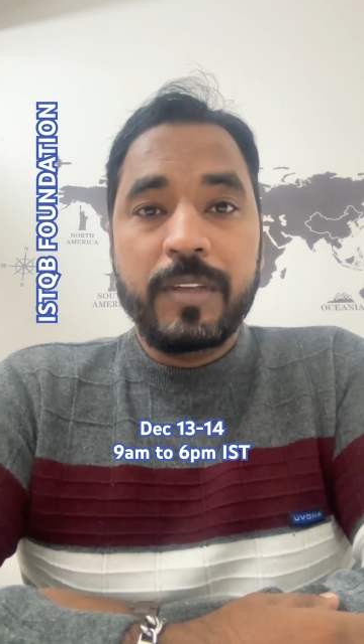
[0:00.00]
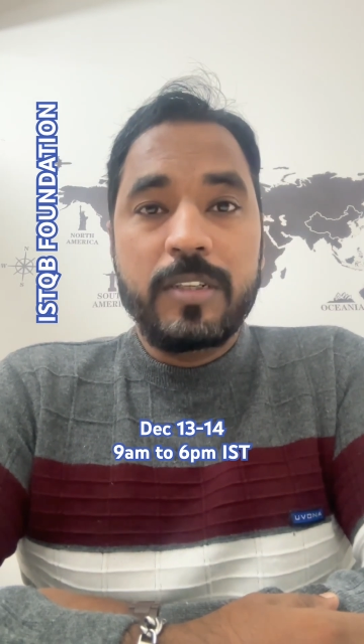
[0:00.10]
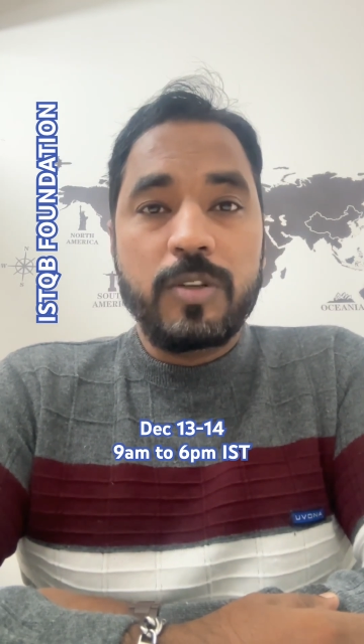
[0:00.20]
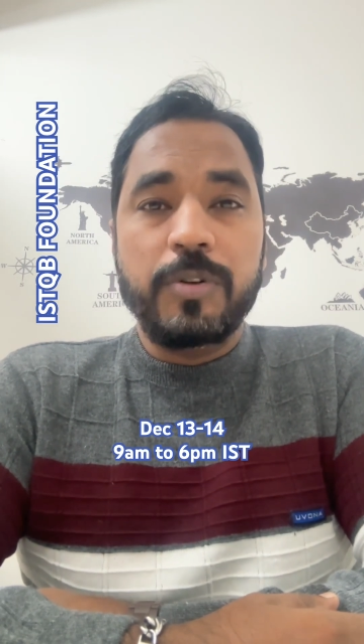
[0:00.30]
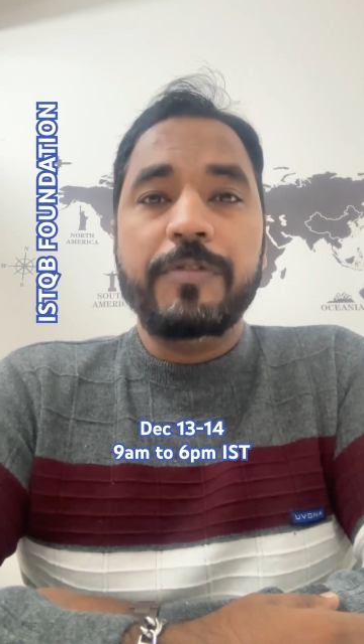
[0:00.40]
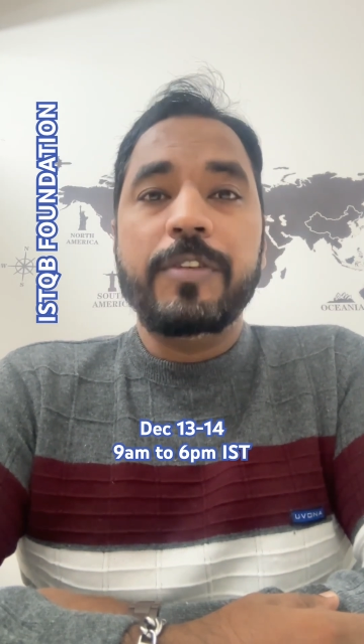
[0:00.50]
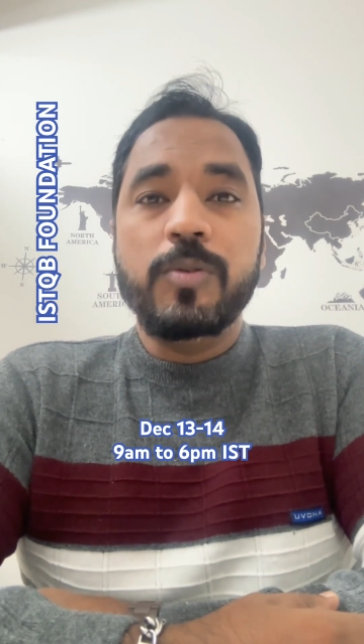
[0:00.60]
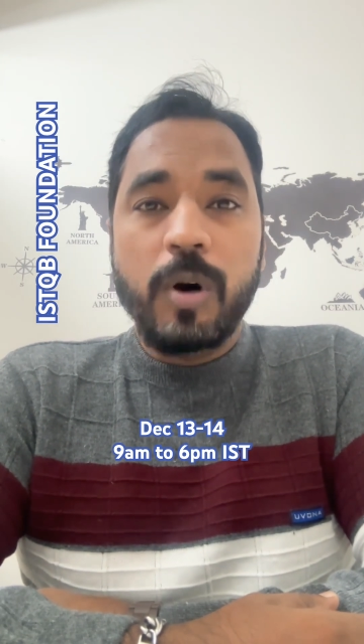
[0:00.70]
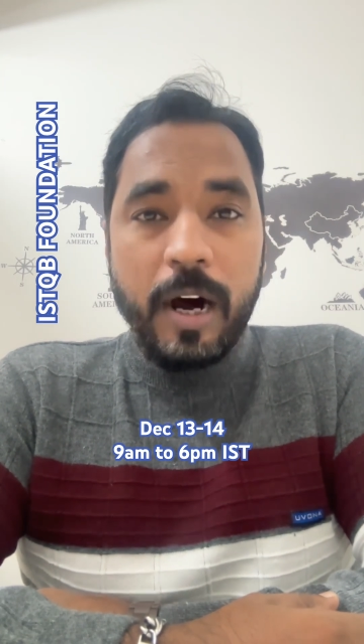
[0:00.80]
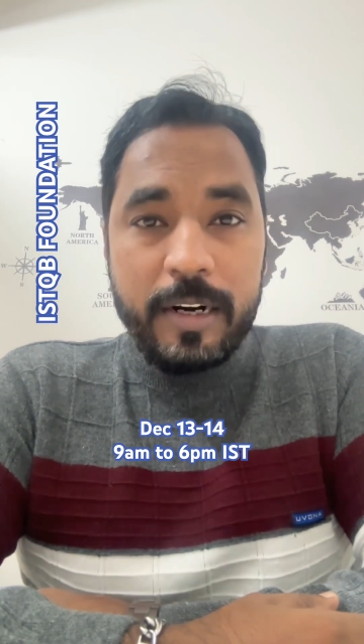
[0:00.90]
So if
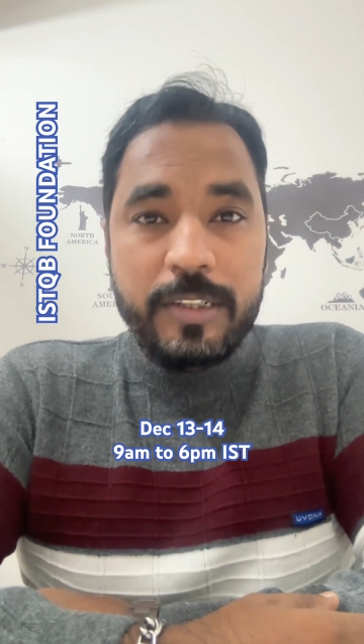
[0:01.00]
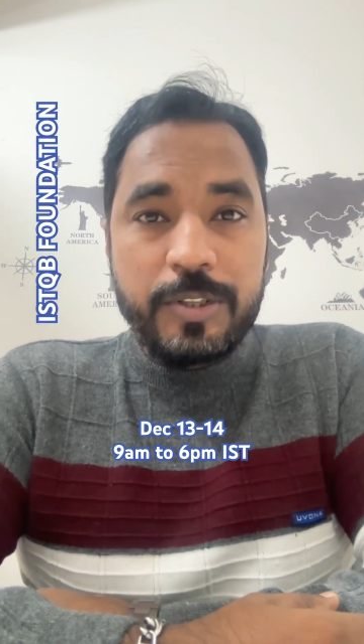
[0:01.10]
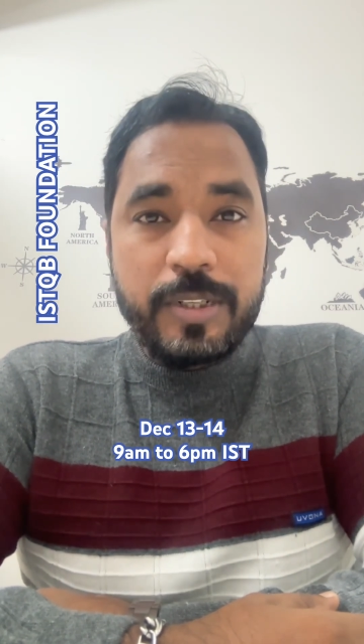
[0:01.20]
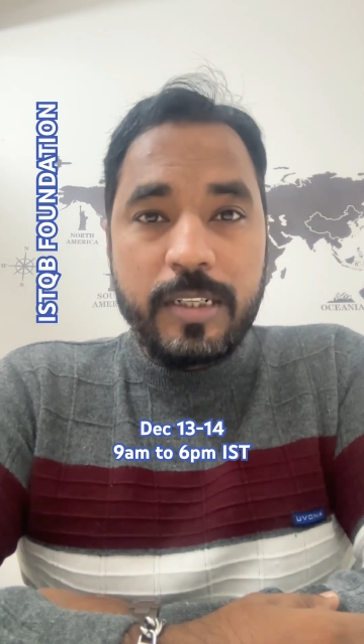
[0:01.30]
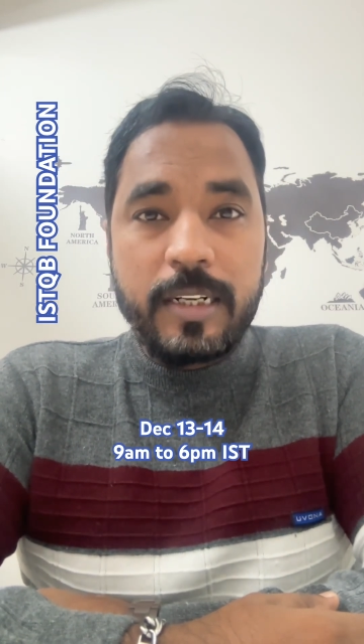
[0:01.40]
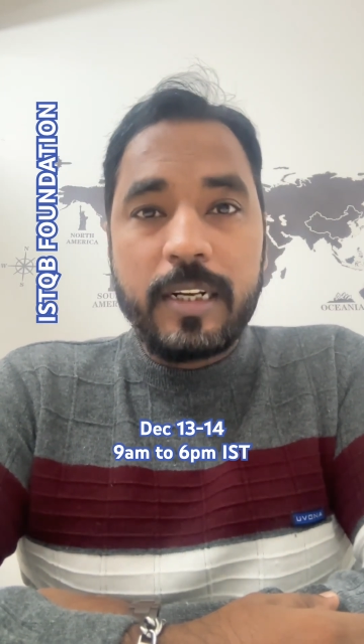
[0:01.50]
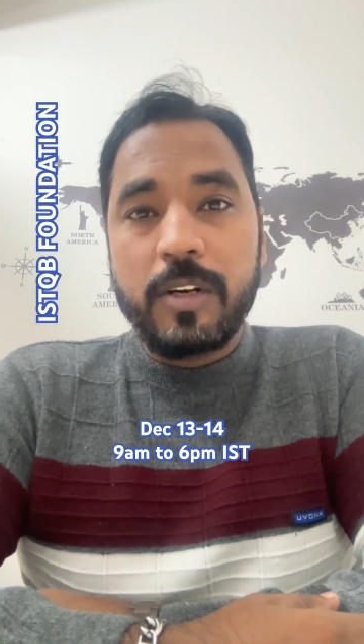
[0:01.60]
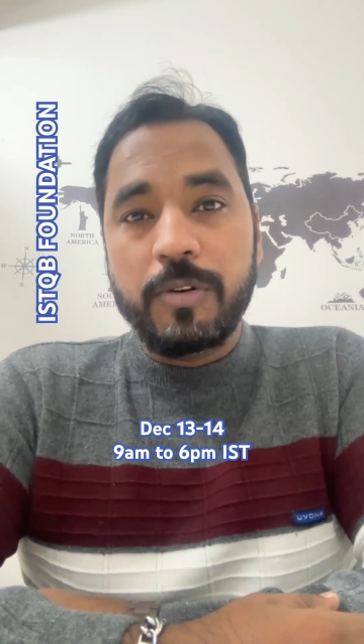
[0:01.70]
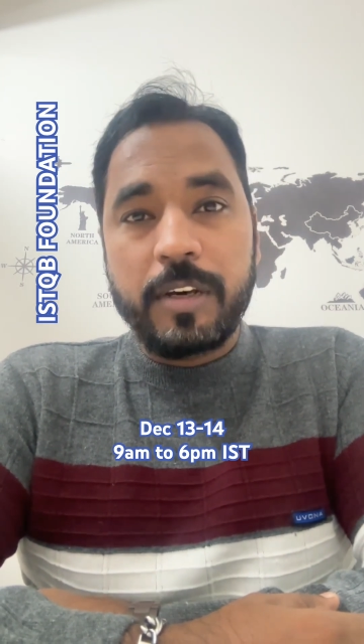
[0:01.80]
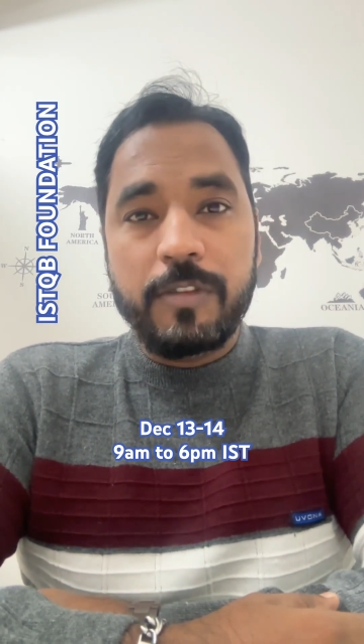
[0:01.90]
you are interested and
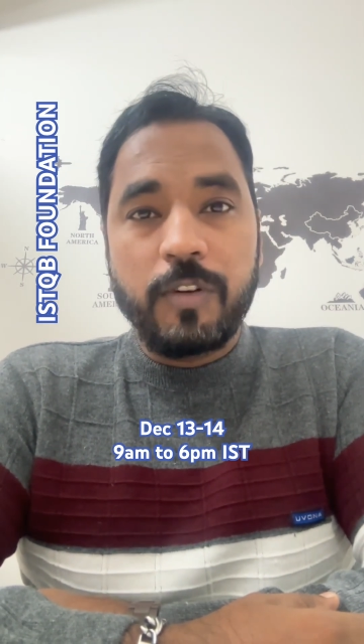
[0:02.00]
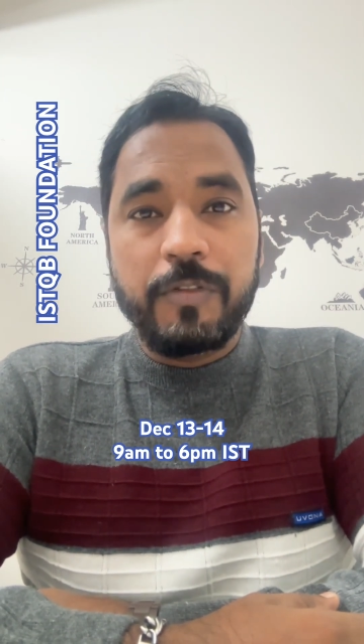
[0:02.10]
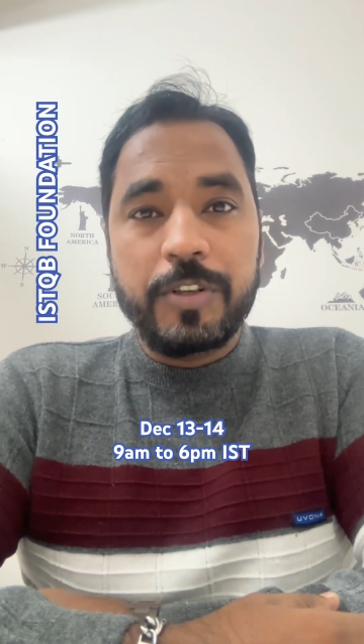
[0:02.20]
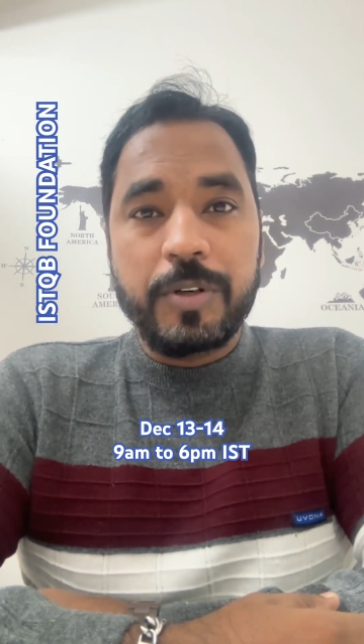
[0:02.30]
looking forward